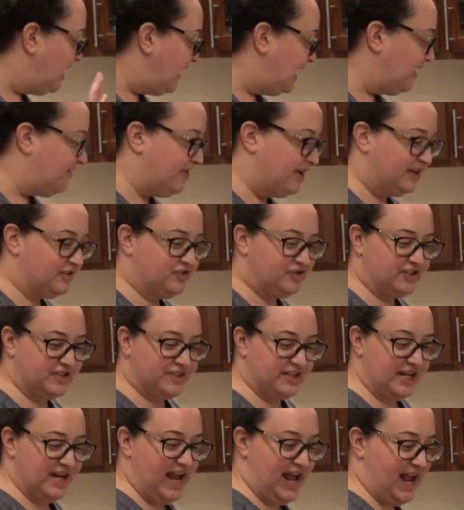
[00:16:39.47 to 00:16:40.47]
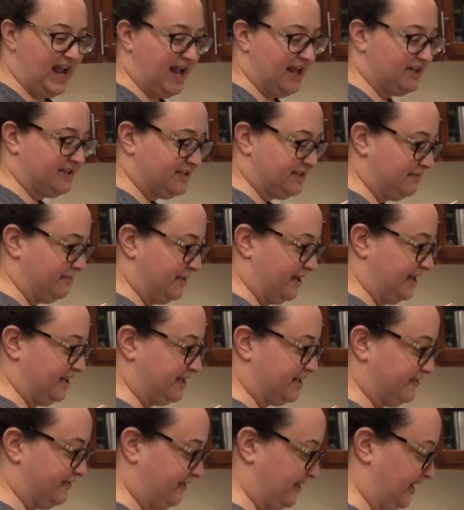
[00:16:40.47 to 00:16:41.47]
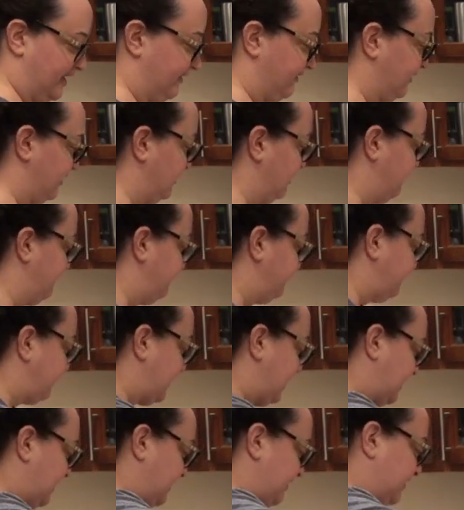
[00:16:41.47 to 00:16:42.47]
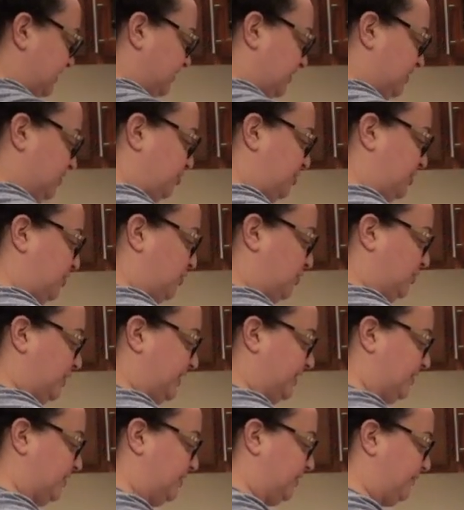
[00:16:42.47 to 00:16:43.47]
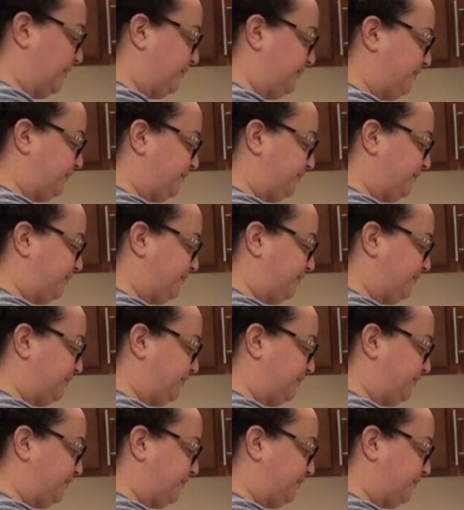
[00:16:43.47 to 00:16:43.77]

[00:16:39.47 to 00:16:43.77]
and that's just going to add some nice flavor. Give it a little bit of oil.